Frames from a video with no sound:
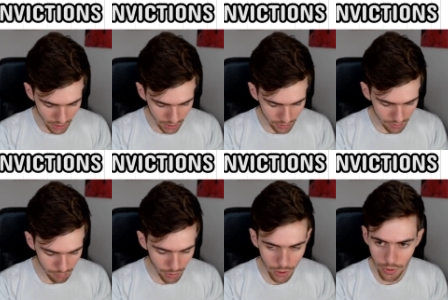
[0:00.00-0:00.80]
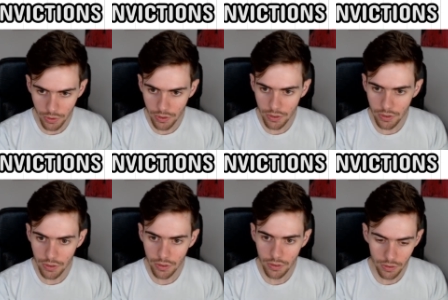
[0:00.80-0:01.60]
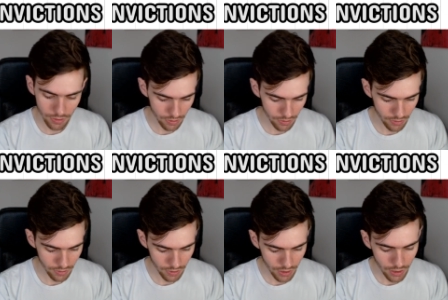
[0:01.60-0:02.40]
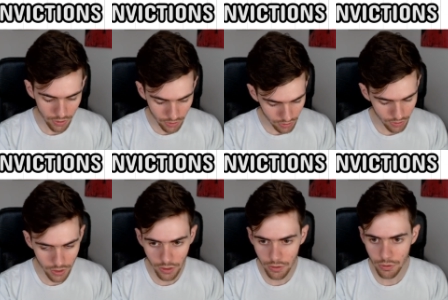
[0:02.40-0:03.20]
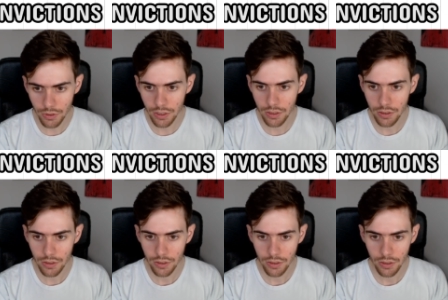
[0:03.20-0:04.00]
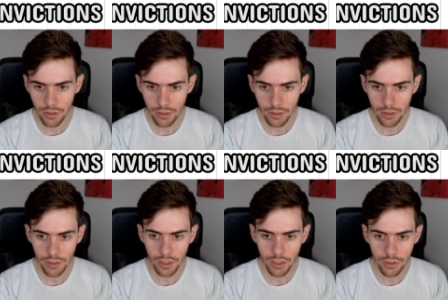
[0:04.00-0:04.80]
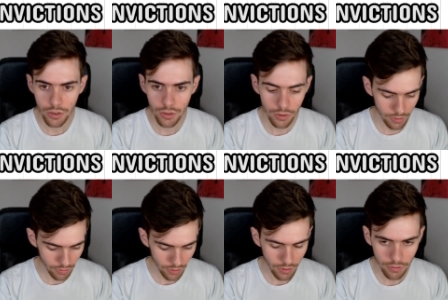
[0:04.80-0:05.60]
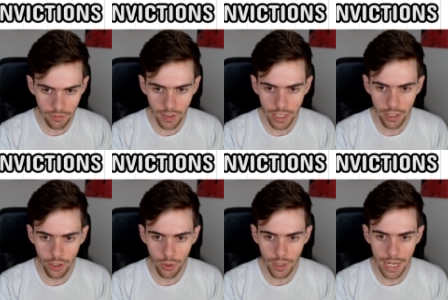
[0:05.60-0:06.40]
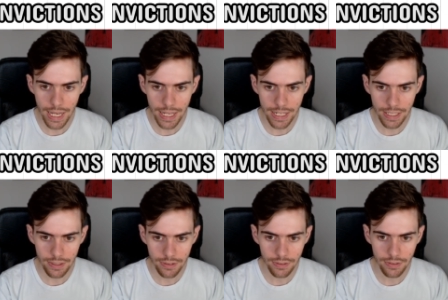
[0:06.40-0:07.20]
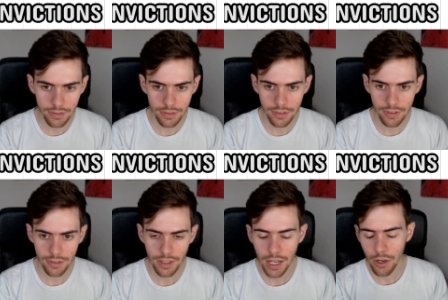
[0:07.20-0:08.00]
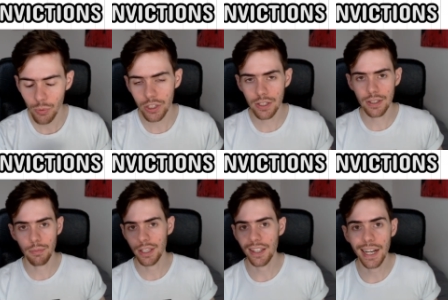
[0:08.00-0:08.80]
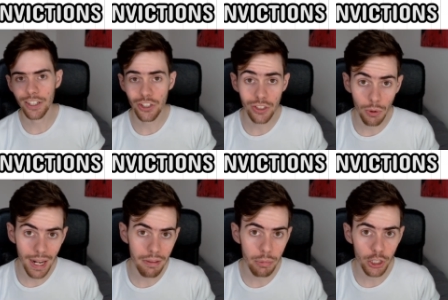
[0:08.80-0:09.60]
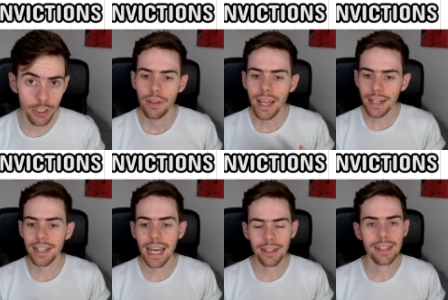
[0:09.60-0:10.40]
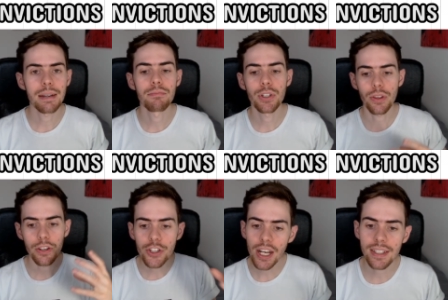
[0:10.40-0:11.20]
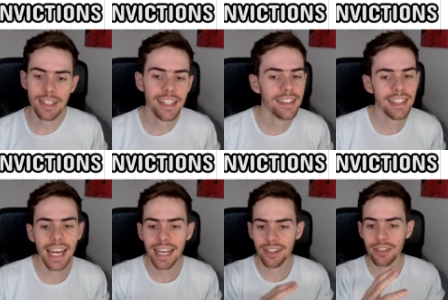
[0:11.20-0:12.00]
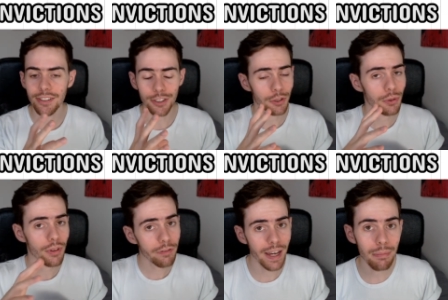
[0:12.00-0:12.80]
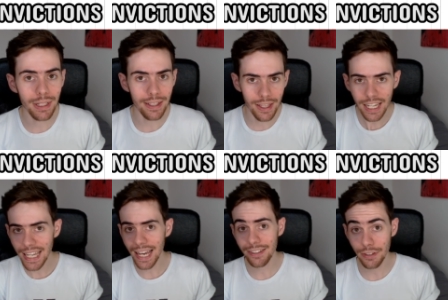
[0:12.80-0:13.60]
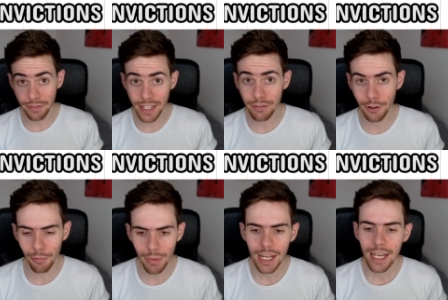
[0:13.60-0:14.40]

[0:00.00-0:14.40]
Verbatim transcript: expose children to violence, which is something that I just stole out of the book. That connects him to the justice and to the family that he has to feed from.